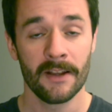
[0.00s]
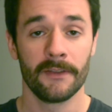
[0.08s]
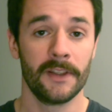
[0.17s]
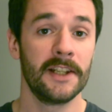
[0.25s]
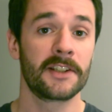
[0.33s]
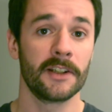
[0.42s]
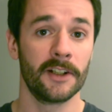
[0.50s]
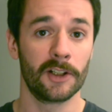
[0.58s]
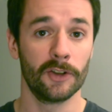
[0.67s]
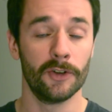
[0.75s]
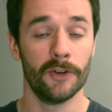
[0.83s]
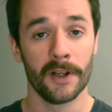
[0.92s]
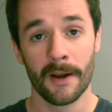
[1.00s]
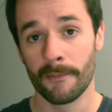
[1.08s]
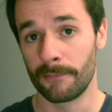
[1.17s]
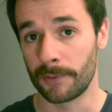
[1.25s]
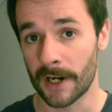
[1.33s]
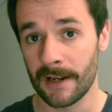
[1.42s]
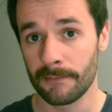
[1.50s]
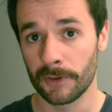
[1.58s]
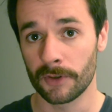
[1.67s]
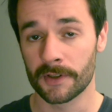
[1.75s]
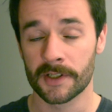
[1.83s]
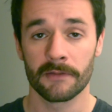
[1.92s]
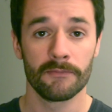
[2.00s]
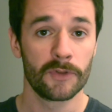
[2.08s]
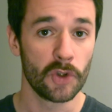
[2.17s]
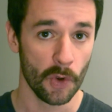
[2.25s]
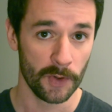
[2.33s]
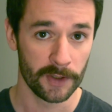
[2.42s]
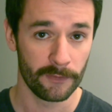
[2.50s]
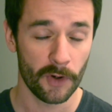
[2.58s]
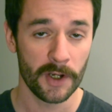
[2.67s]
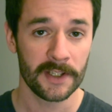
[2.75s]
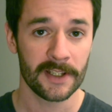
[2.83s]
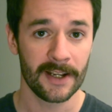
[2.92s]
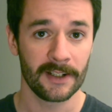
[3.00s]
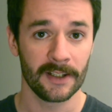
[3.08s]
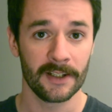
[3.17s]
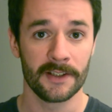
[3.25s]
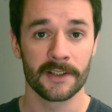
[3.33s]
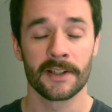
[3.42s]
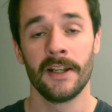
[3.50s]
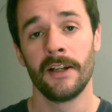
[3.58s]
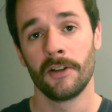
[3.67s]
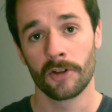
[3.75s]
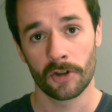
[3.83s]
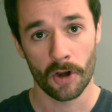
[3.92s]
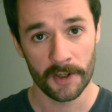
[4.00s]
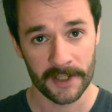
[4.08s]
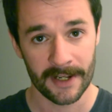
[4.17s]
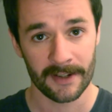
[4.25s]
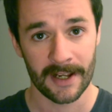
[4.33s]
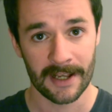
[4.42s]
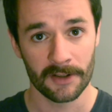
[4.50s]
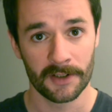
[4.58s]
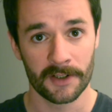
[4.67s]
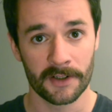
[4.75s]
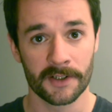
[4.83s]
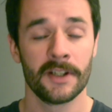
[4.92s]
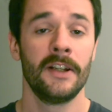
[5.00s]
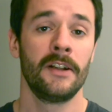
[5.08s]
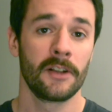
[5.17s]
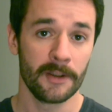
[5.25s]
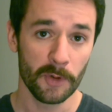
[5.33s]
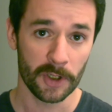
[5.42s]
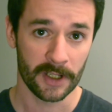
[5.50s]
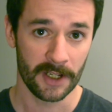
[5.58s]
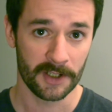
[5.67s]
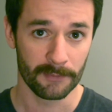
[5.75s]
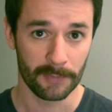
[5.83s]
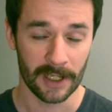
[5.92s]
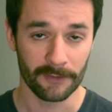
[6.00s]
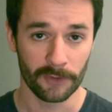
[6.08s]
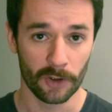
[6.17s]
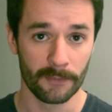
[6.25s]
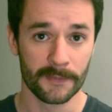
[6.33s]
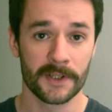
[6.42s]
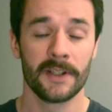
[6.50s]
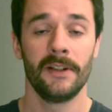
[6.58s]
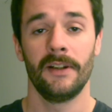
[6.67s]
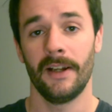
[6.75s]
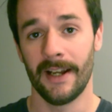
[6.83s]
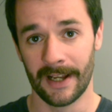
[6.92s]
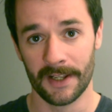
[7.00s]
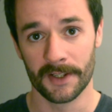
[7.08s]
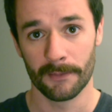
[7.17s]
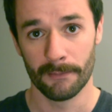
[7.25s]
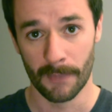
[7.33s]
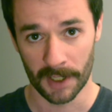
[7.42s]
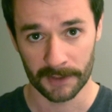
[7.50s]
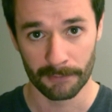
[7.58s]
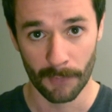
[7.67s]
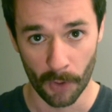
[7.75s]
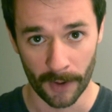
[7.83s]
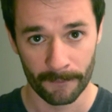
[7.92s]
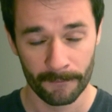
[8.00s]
These can include brand books, tones of voice guidelines, content calendars, communication platforms, and much more.